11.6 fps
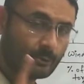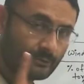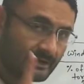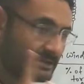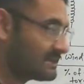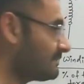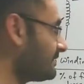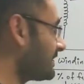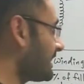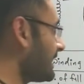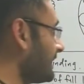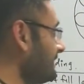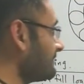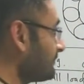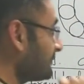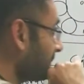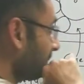Now question may
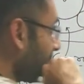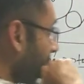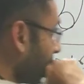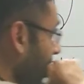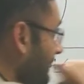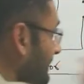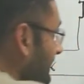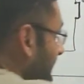arise that